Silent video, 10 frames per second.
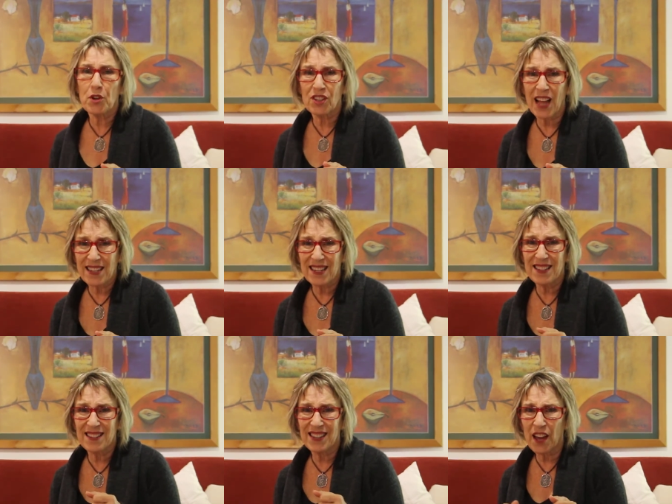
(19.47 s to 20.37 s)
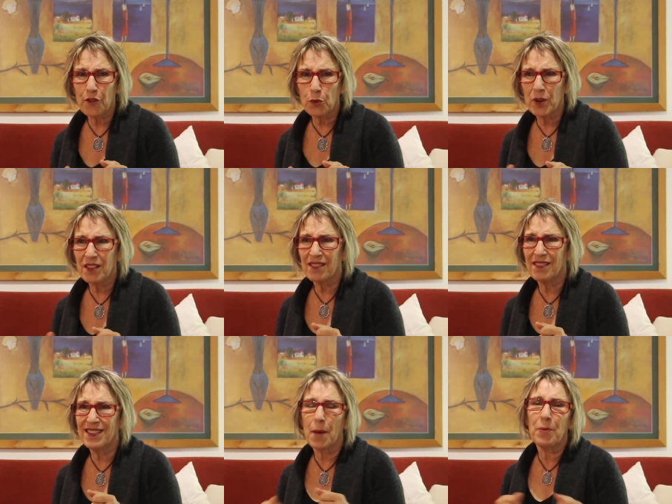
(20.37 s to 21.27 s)
your classes together
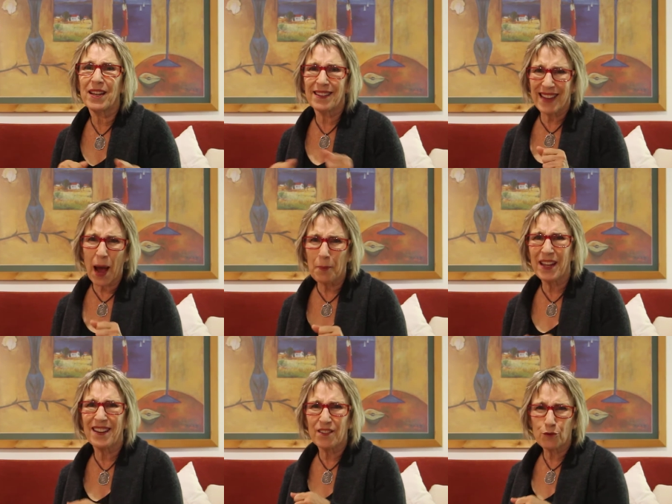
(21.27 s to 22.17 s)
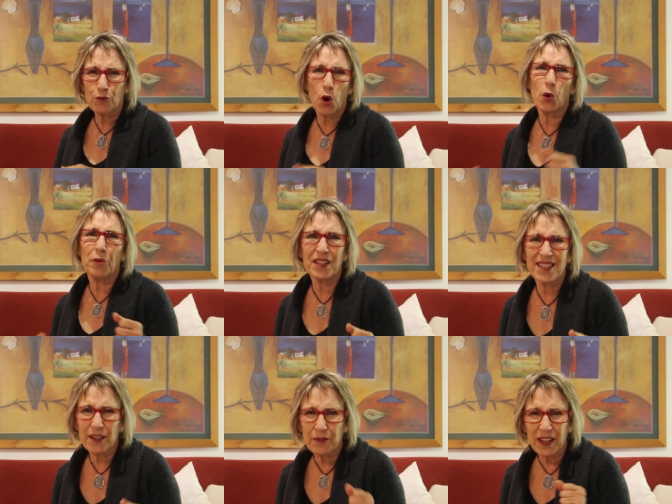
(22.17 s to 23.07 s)
with Debbie and Gabby and roll the
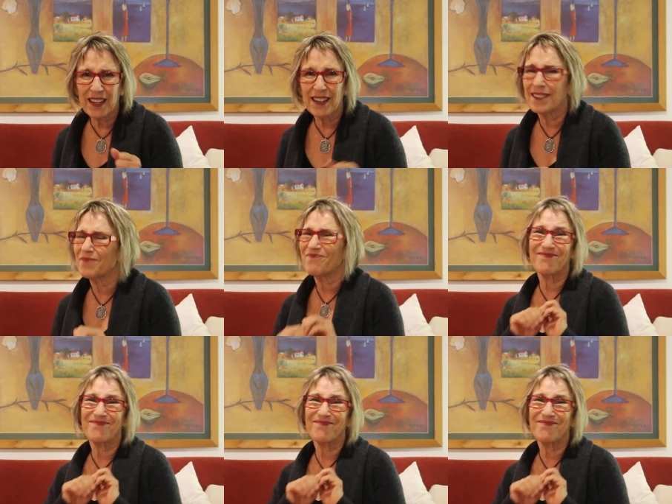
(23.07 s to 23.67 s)
TV in?